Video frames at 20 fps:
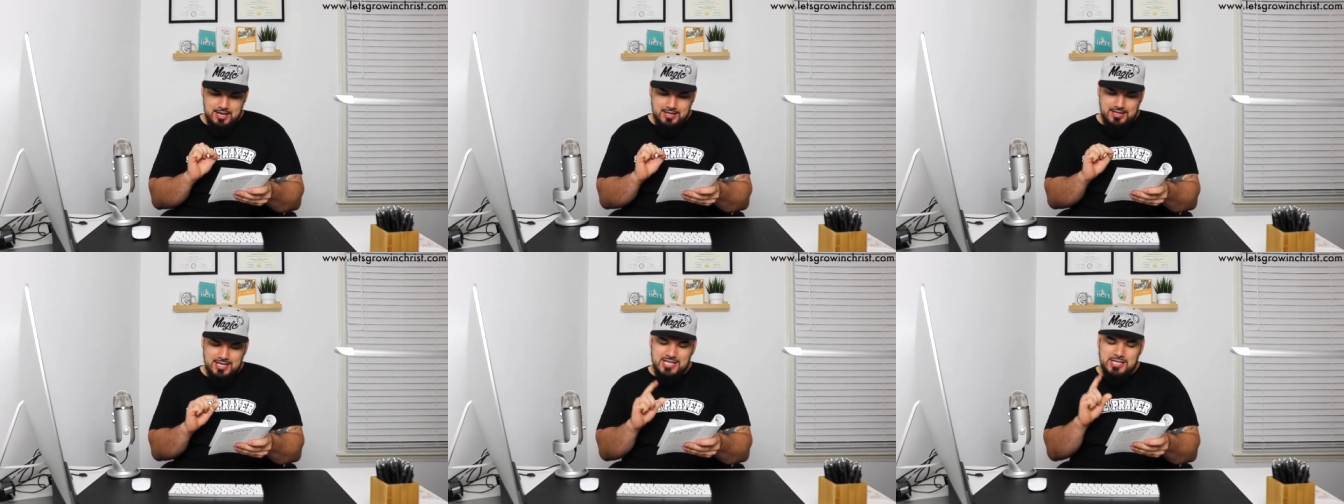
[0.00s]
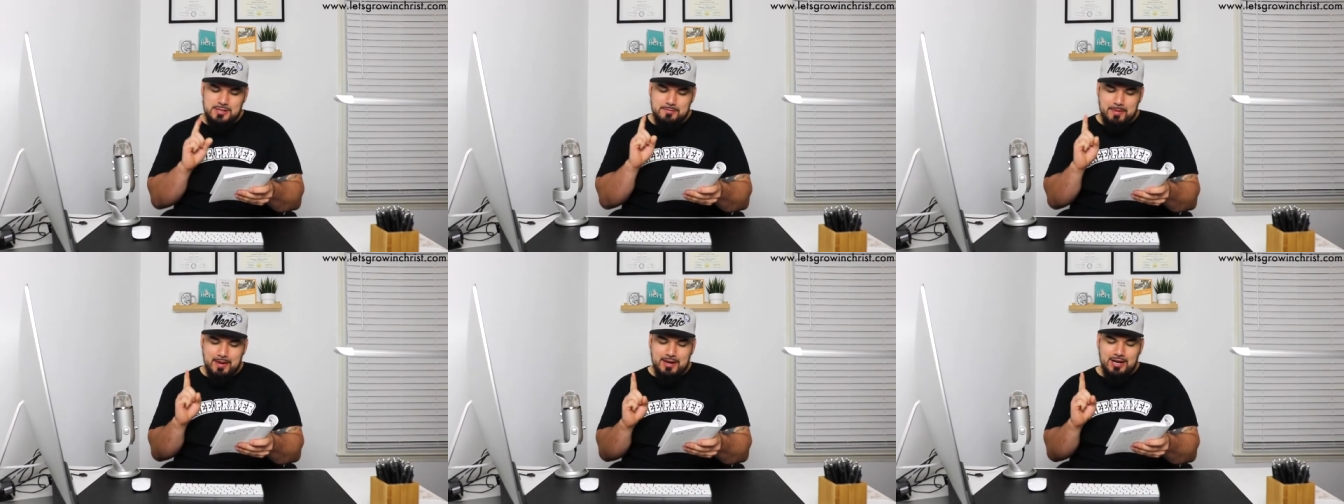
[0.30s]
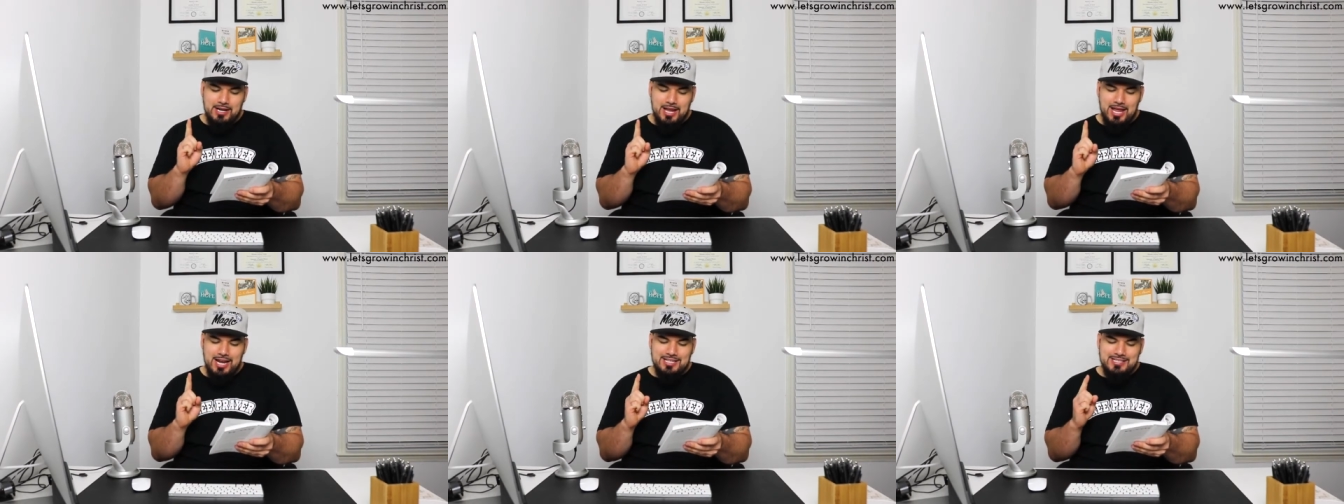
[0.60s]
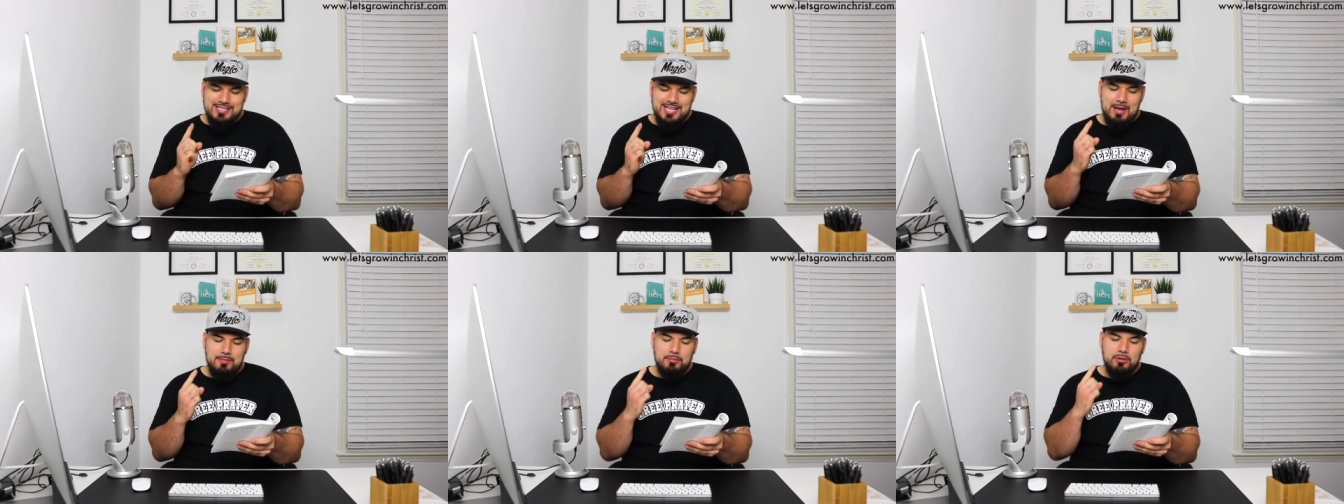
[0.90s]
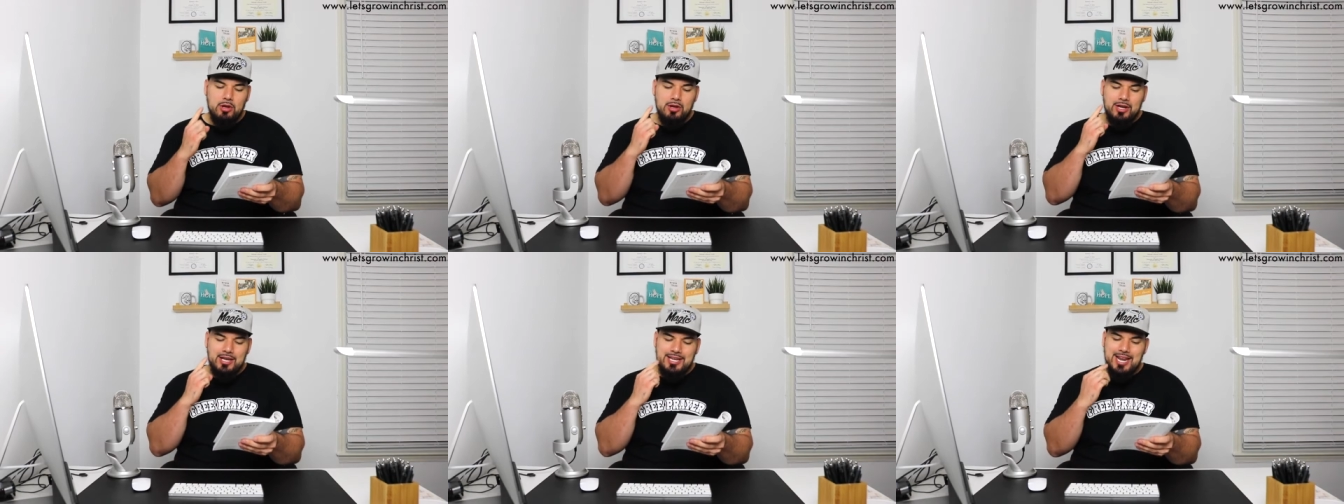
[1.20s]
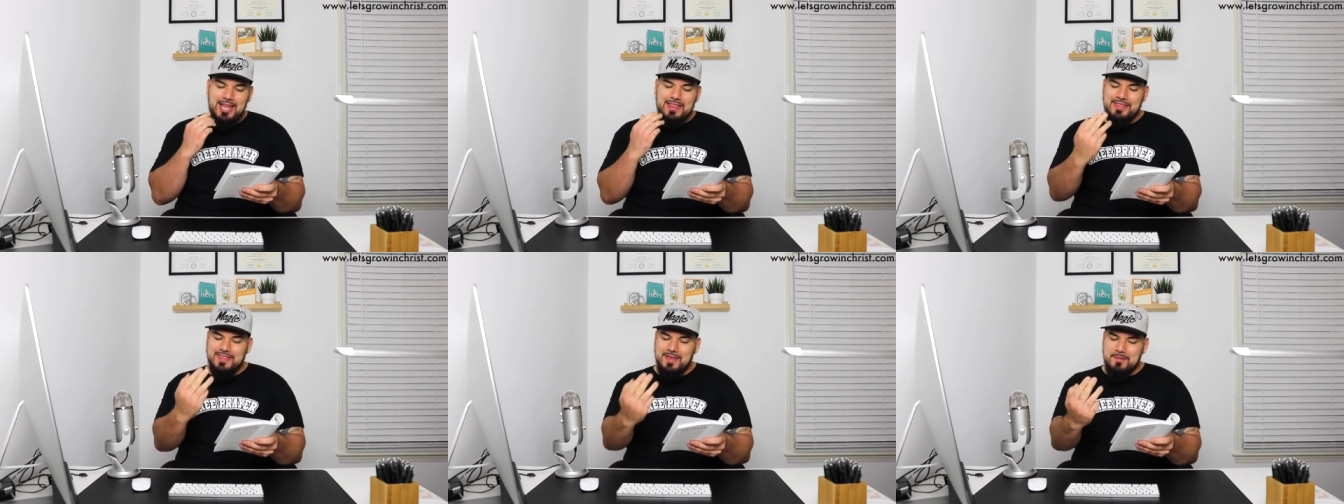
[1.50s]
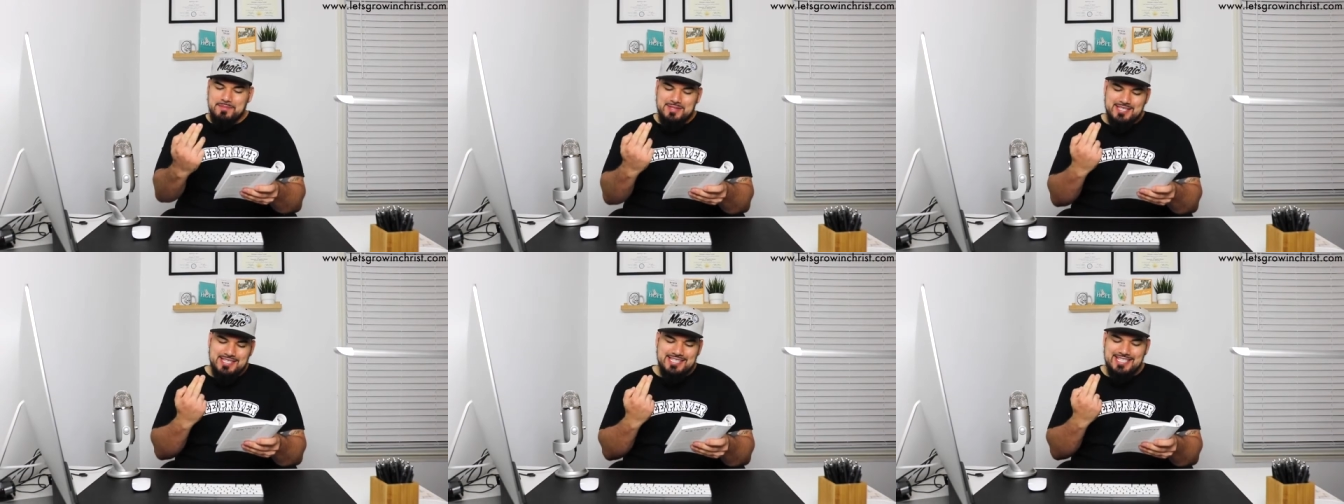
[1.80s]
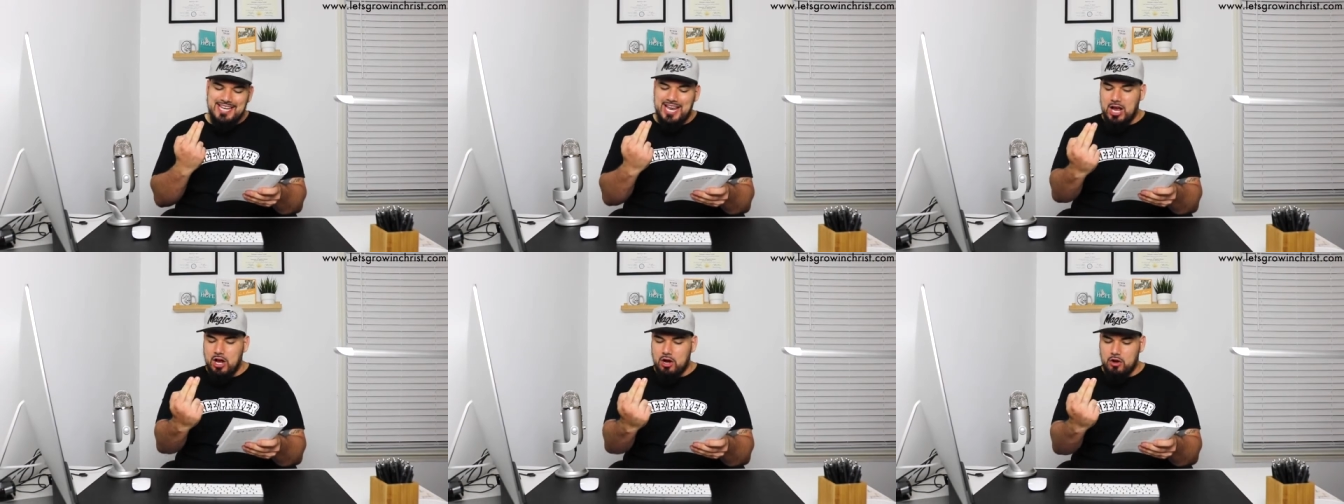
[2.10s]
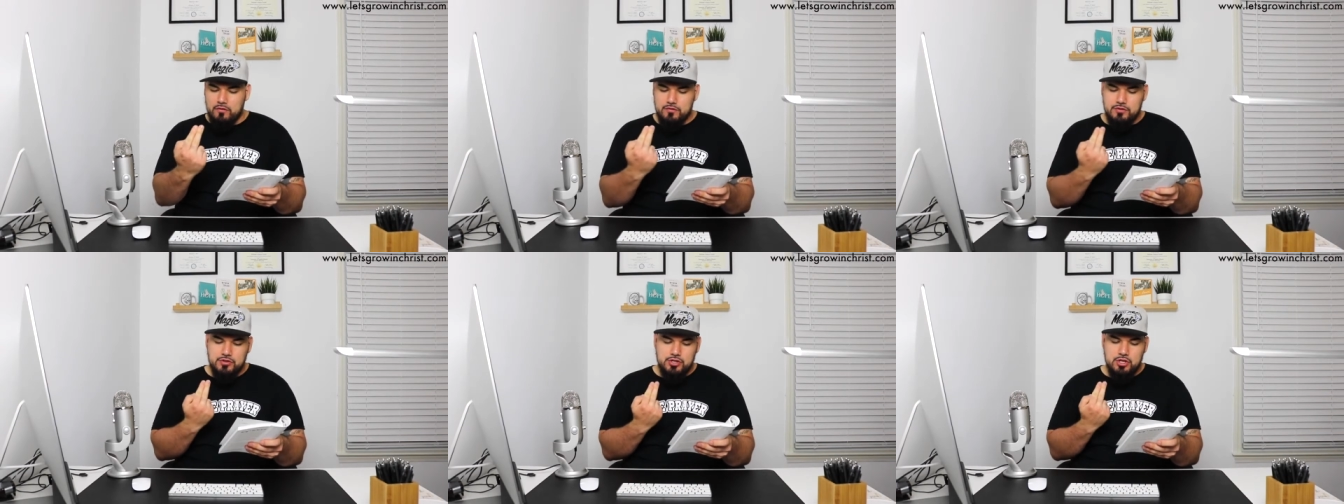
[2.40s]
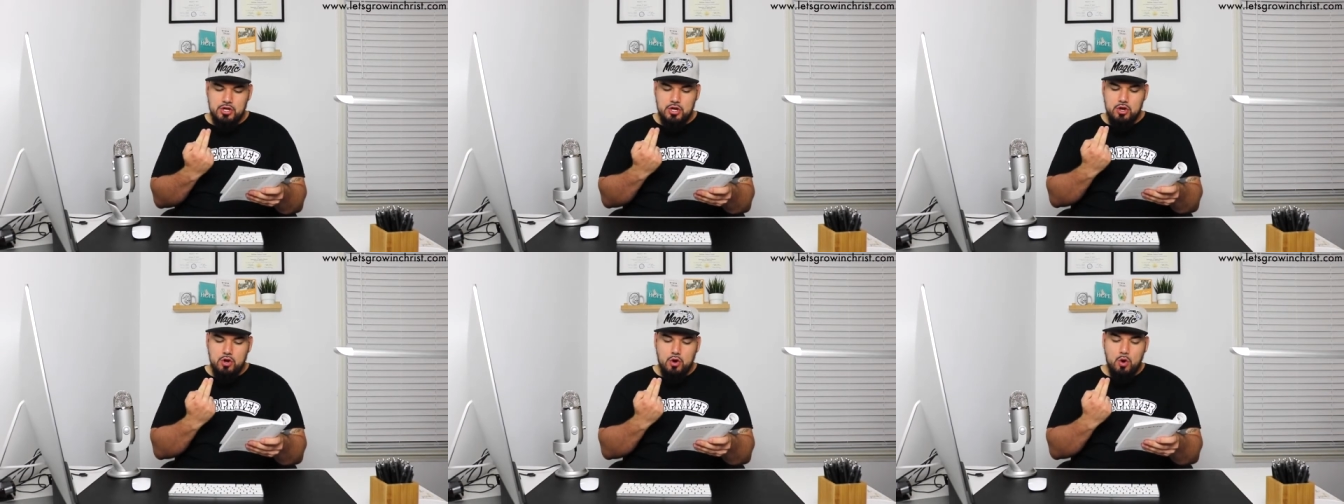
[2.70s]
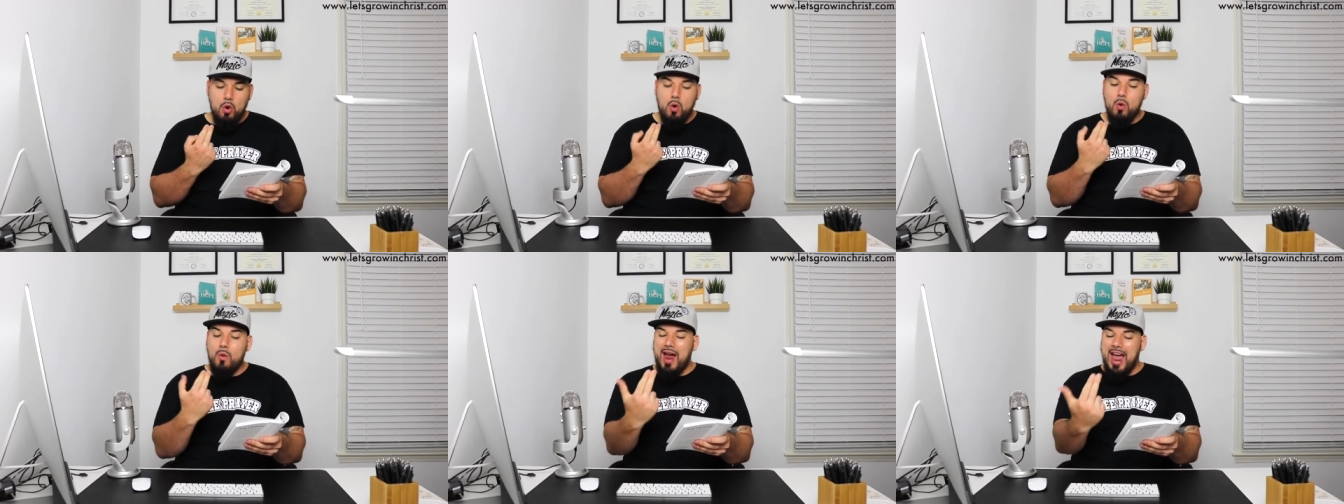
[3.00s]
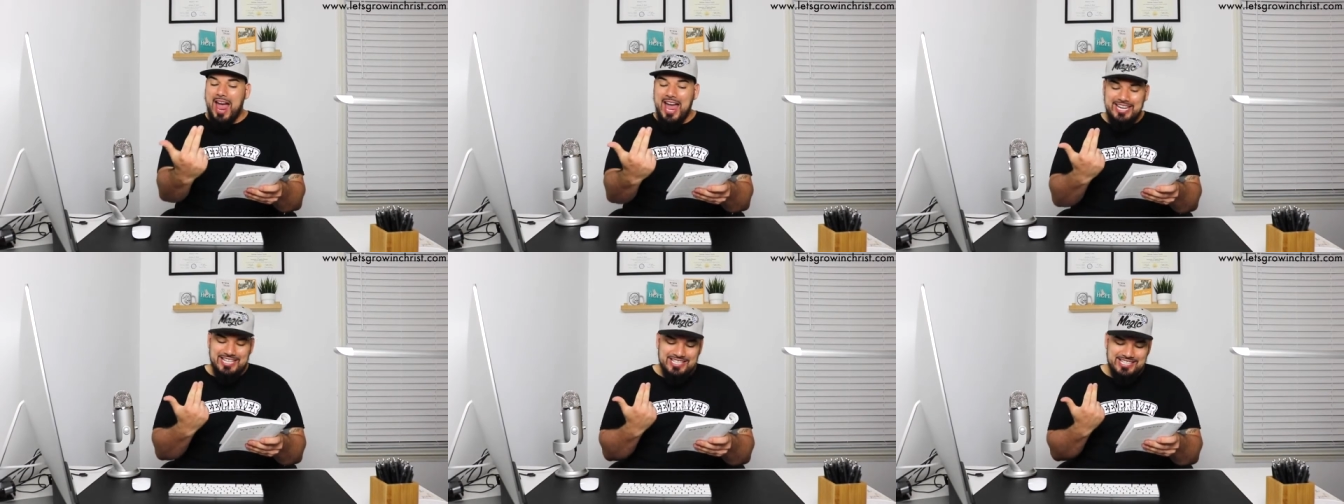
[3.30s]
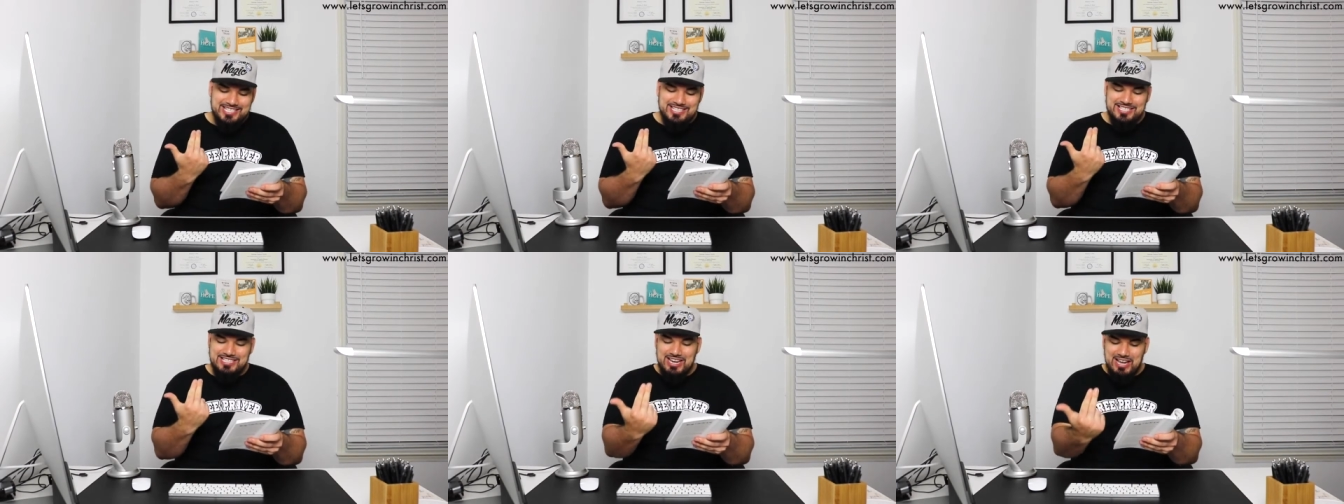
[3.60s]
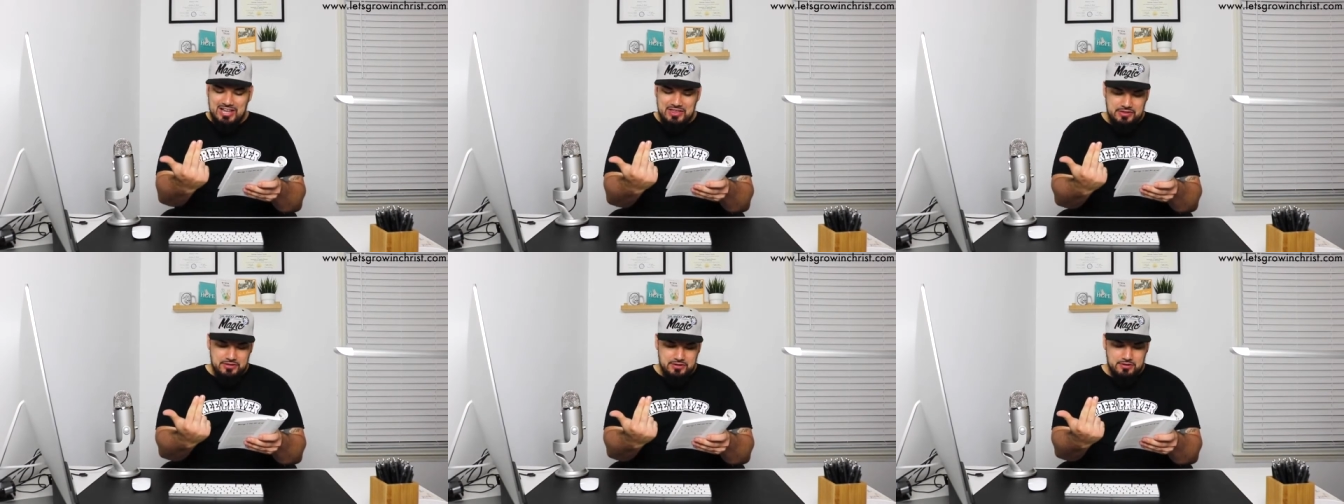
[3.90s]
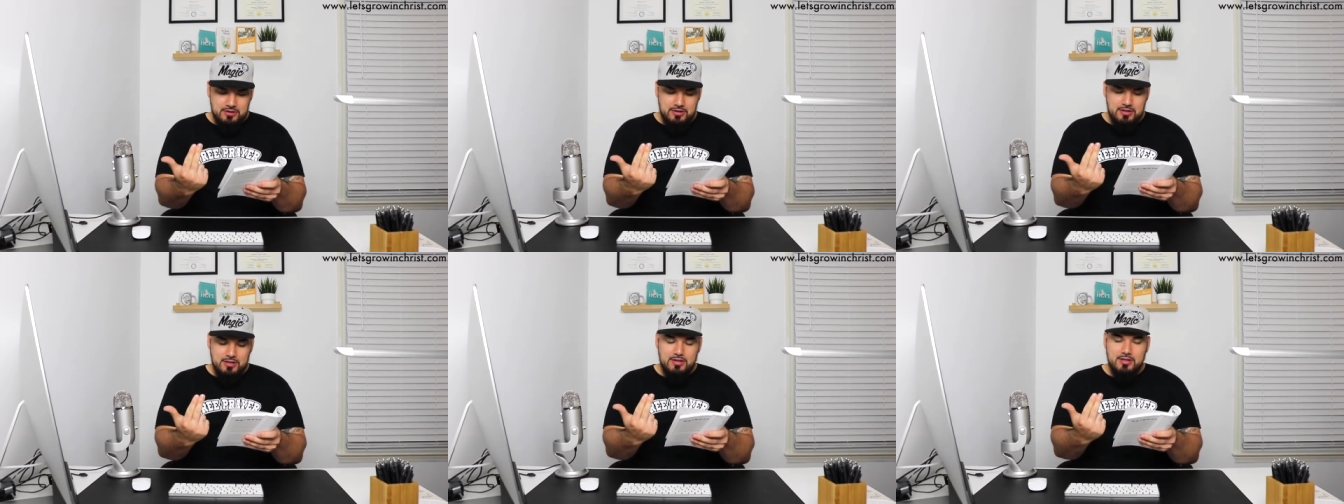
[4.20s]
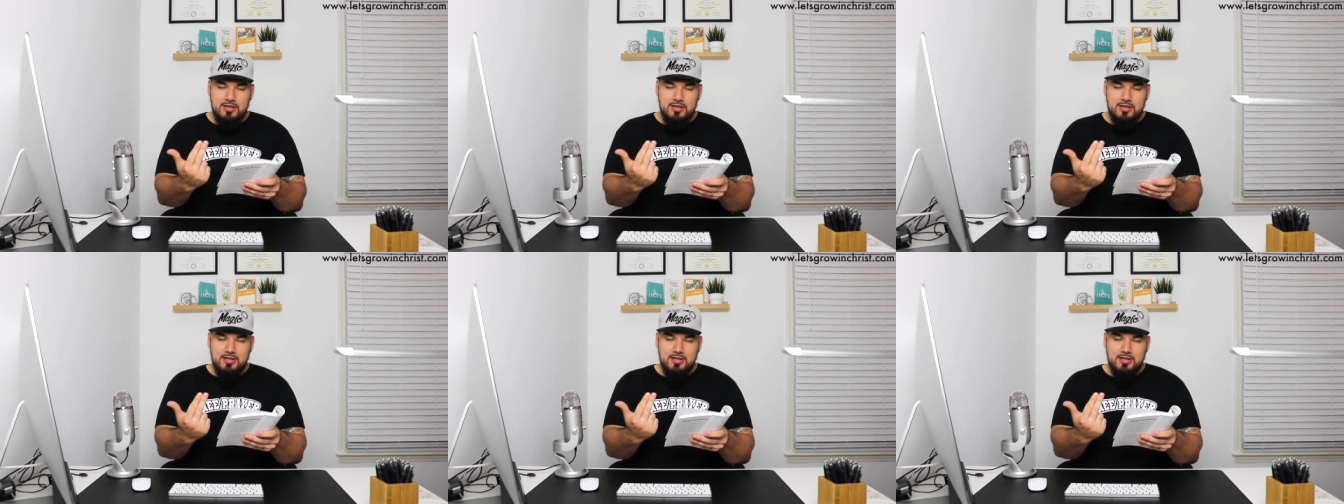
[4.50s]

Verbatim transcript: They spend a lot of time looking at themselves or at each other